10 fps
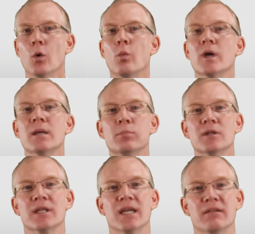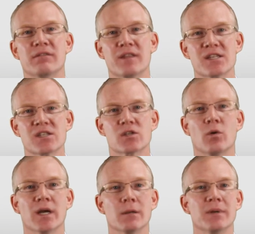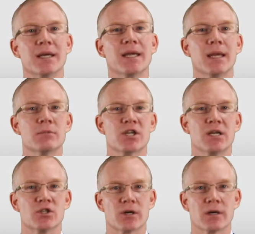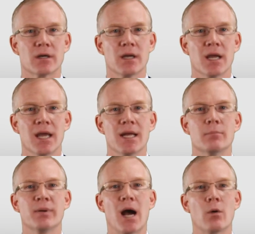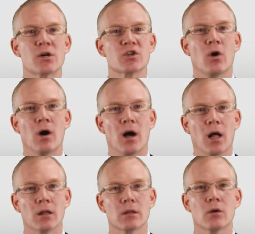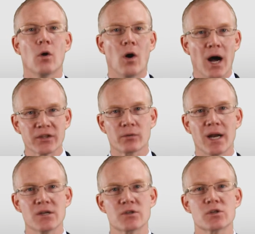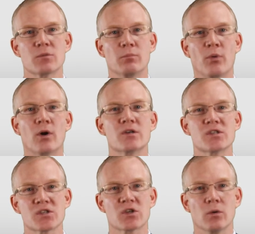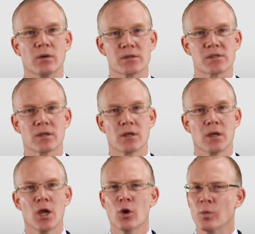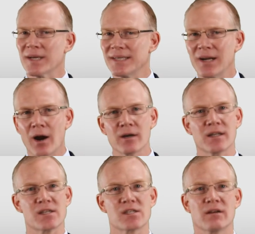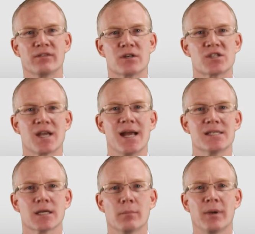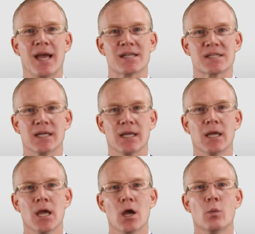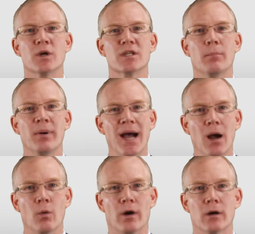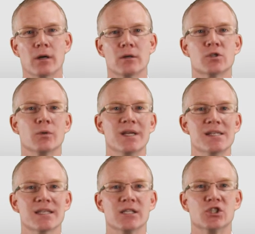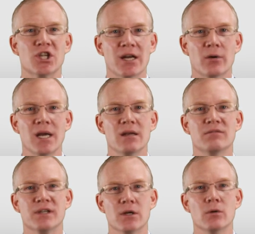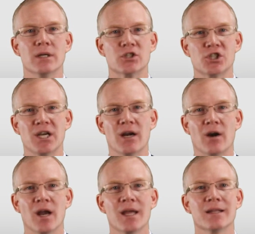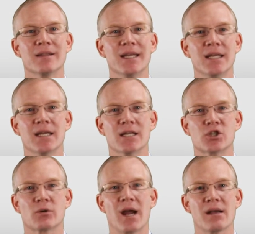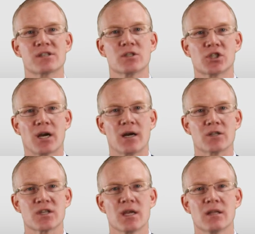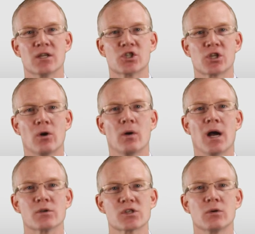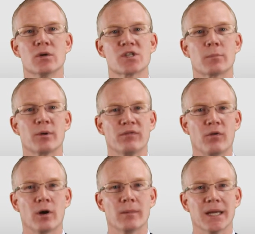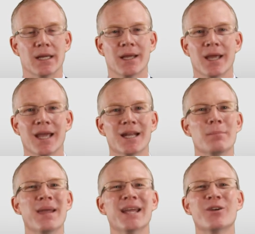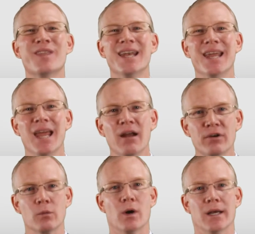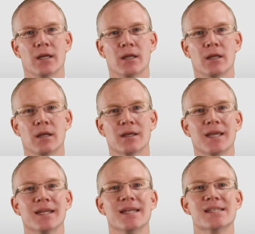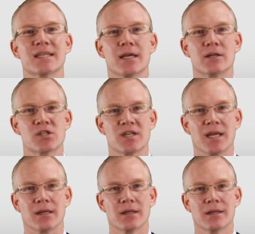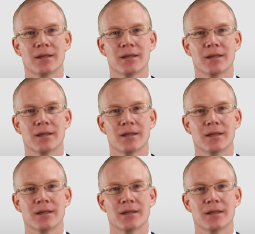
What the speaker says: We believe this is going to be a game changer. It empowers all, authorizers, boards, and schools, regardless of their size and capacity, with the power to easily generate, view, and share leading-edge graphs and charts that show how schools are performing in a manner that everyone can easily understand.